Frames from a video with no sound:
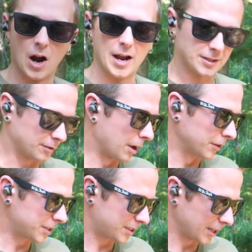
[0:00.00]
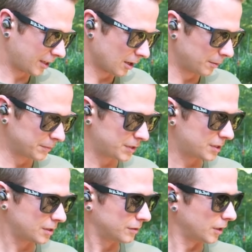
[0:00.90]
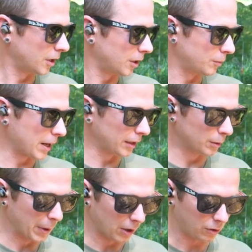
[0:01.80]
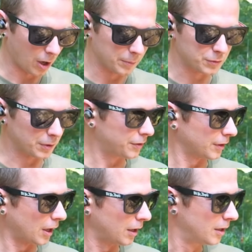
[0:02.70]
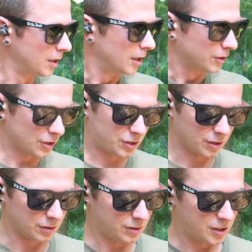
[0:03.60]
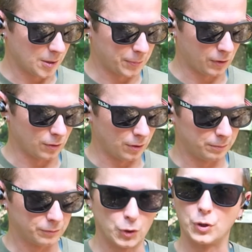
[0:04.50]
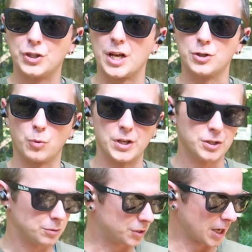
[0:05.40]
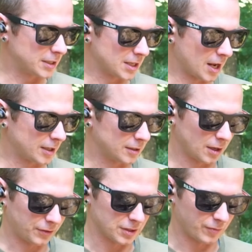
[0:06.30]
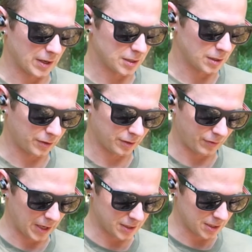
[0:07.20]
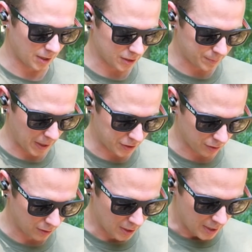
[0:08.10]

right, so now this thing comes, the regular barrel comes with just the typical Ruger 1022 sights on it, nothing fancy, nothing special.